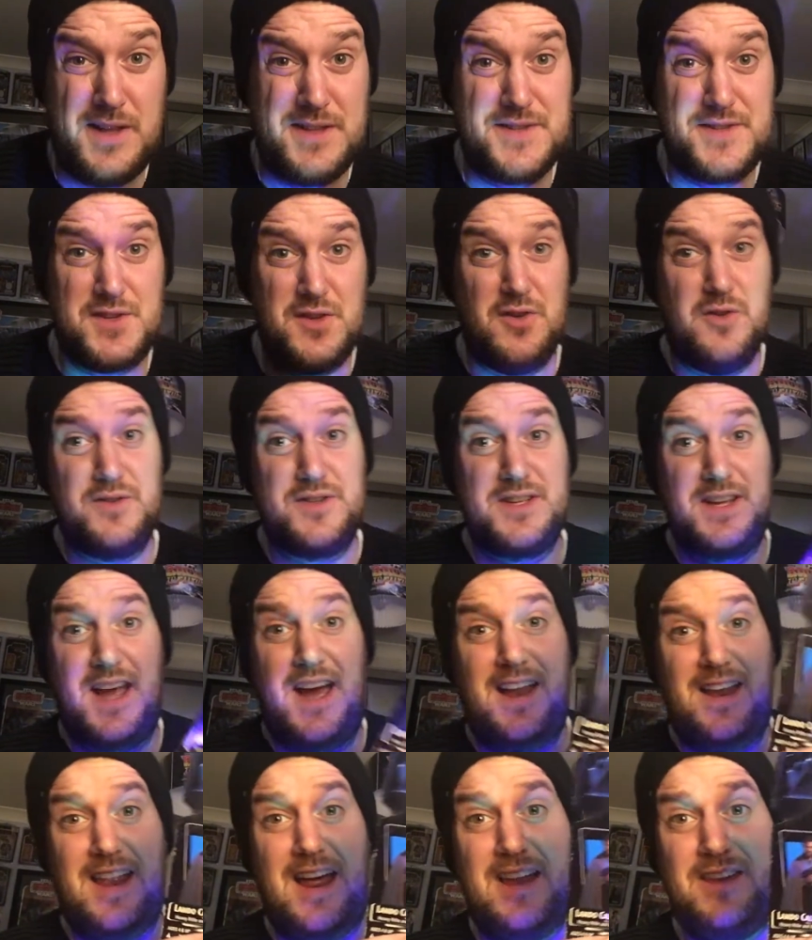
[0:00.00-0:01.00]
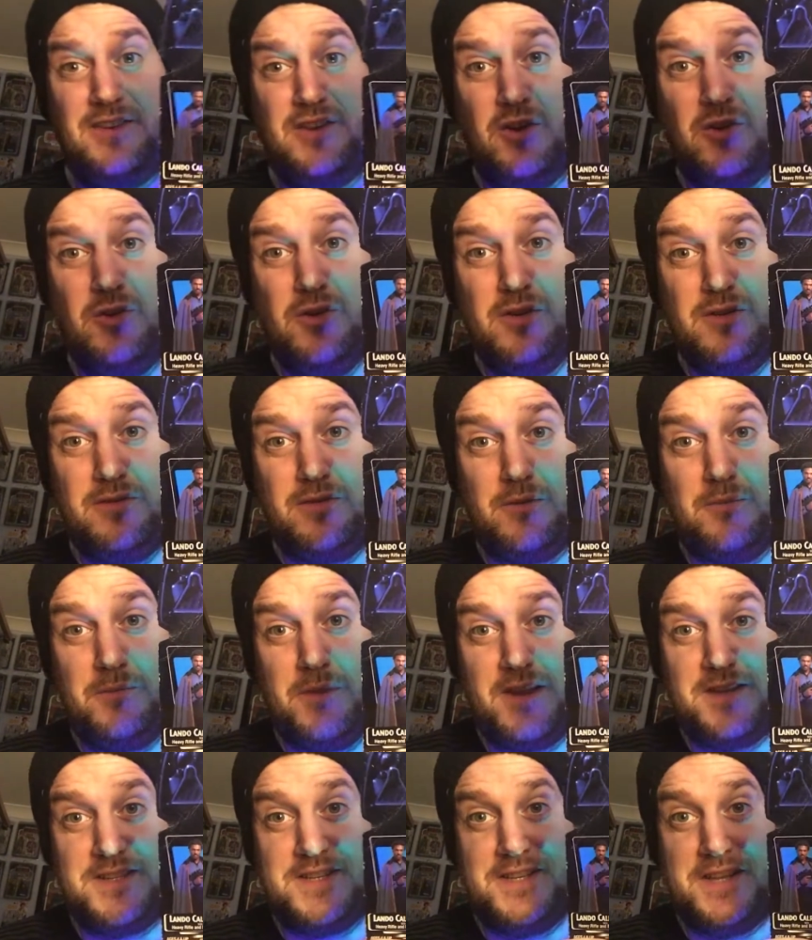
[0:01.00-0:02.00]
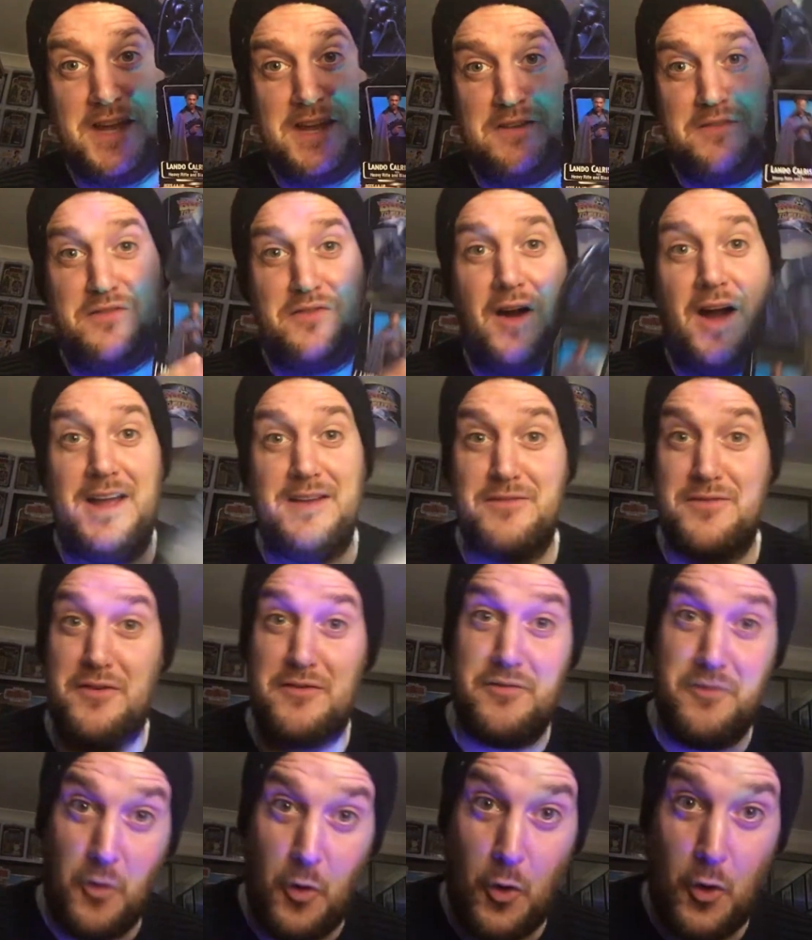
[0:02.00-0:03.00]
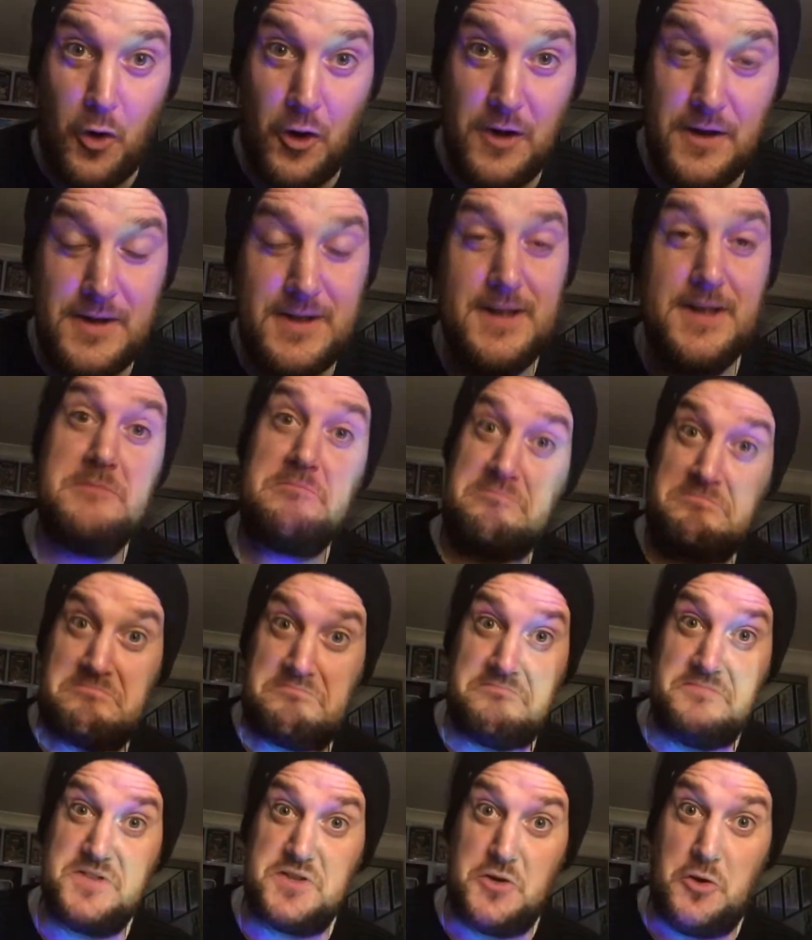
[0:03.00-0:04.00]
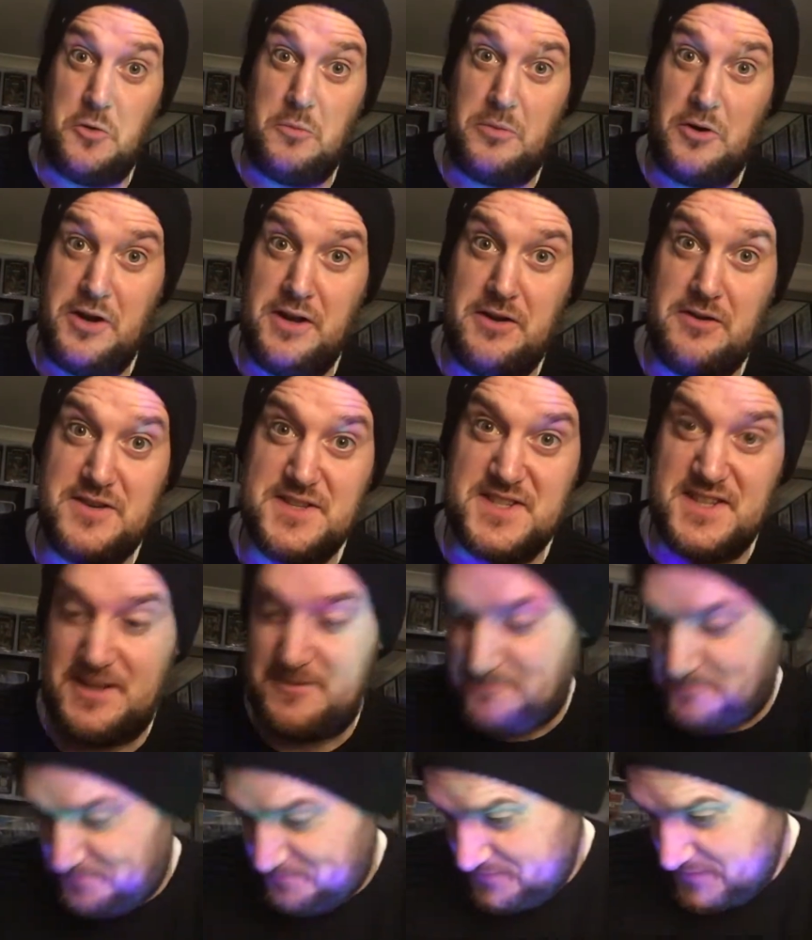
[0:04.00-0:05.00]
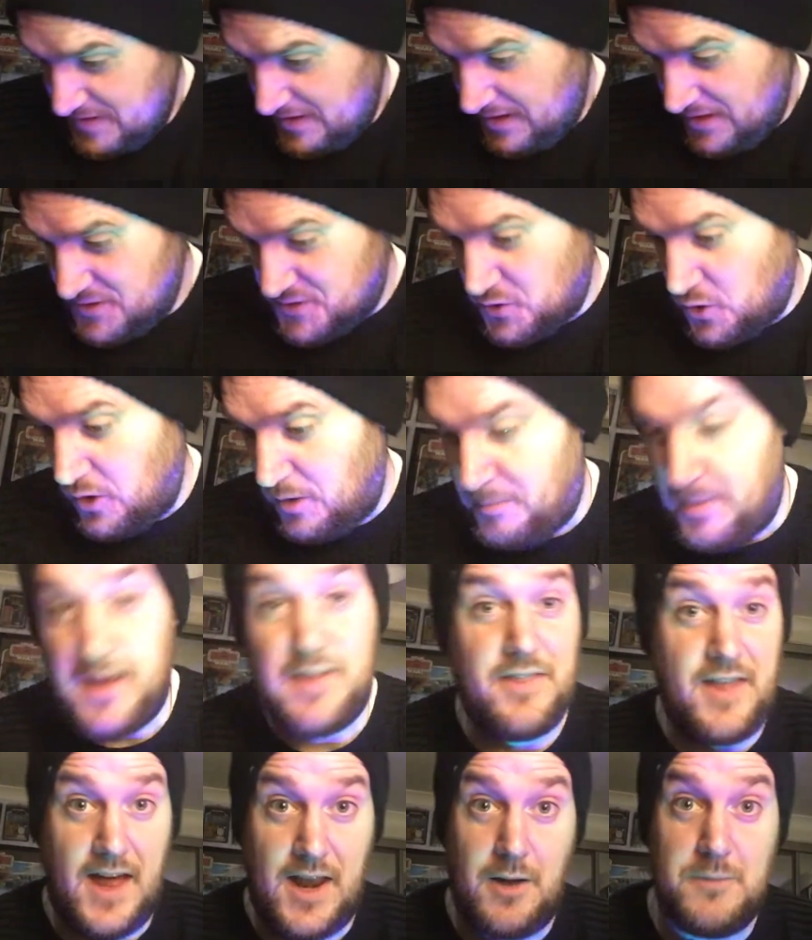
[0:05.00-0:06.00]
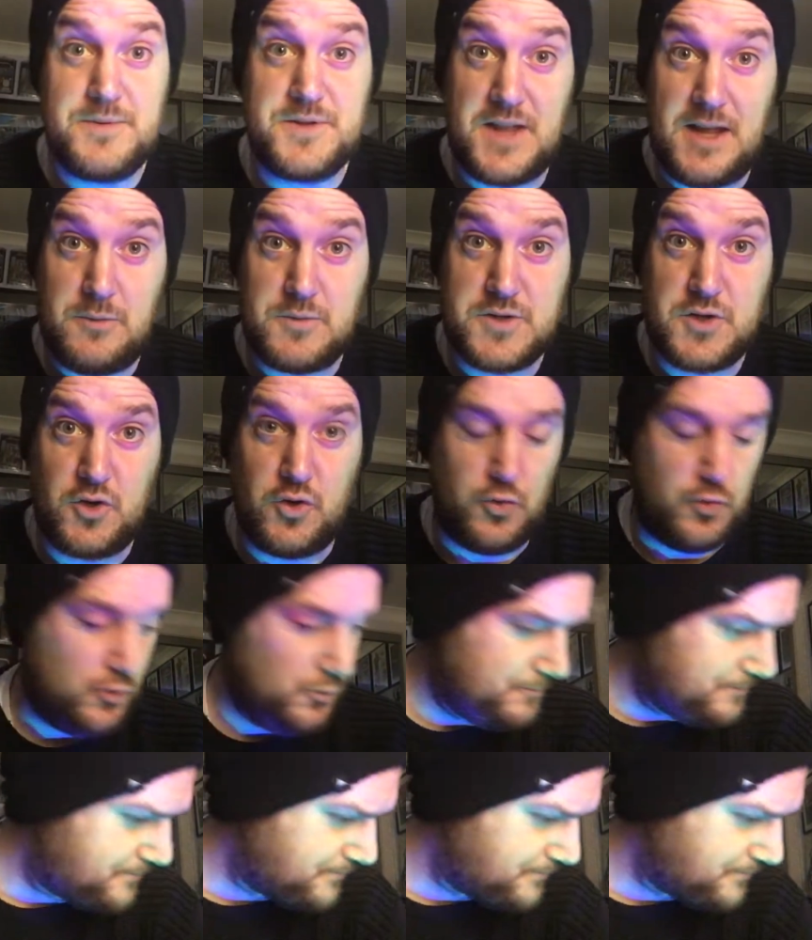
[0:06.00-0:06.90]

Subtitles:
So to get a Lando from 1995 for £4, it's a no-brainer, isn't it? So I picked that up, so that was cool.